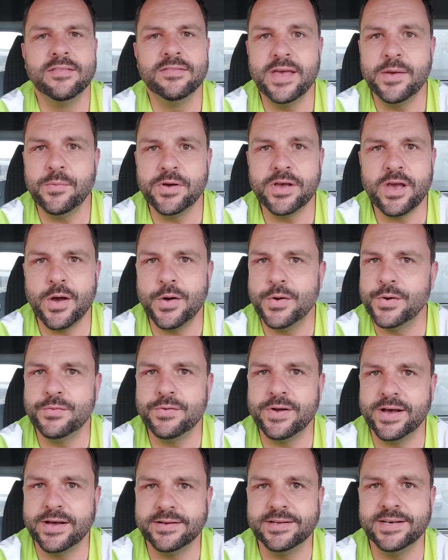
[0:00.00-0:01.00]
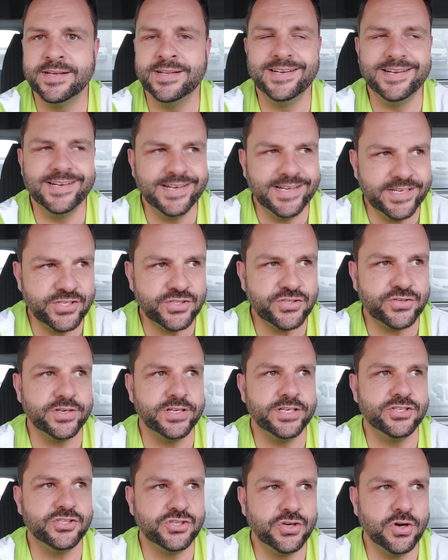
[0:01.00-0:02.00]
They were going around and
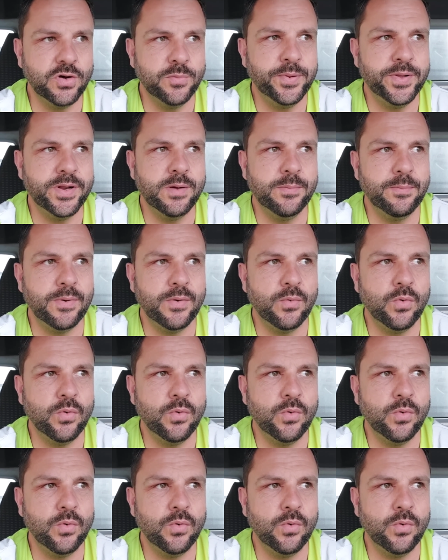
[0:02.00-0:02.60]
literally chopping up